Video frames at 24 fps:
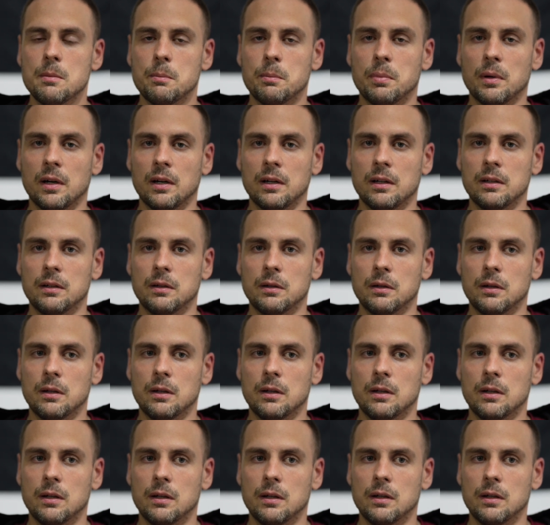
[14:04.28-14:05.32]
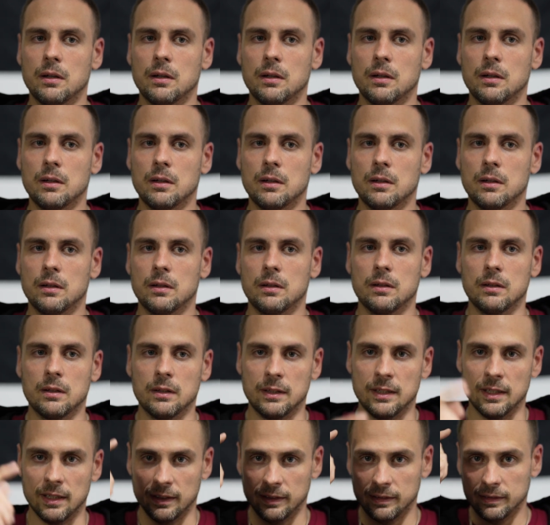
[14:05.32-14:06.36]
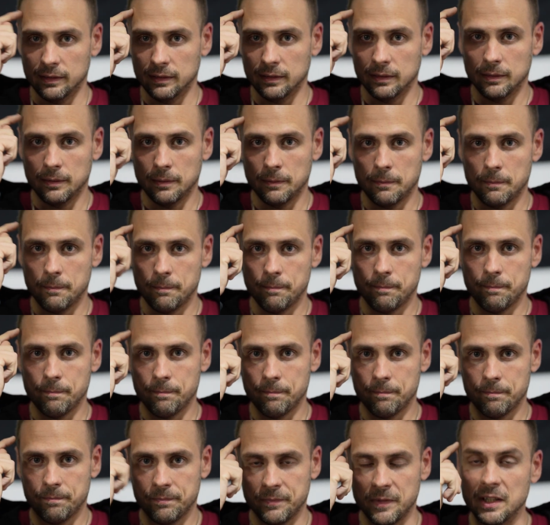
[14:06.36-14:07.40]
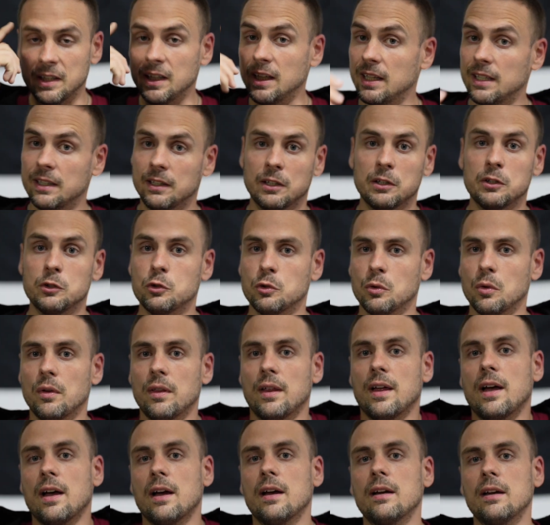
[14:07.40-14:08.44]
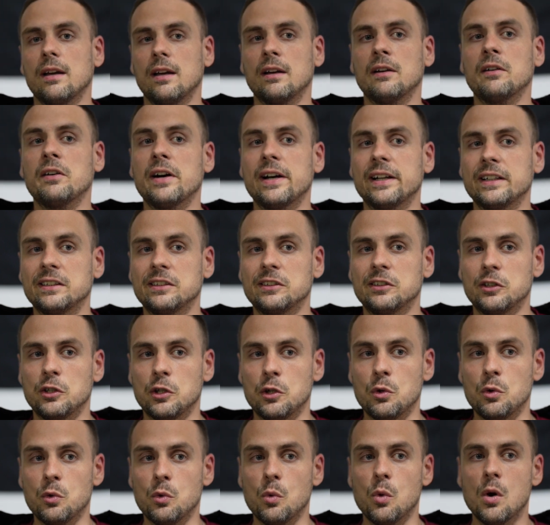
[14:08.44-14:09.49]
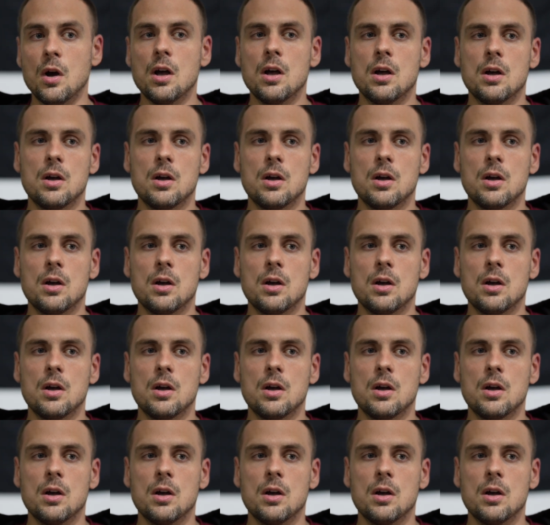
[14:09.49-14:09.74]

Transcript: But this, you can't control that unless you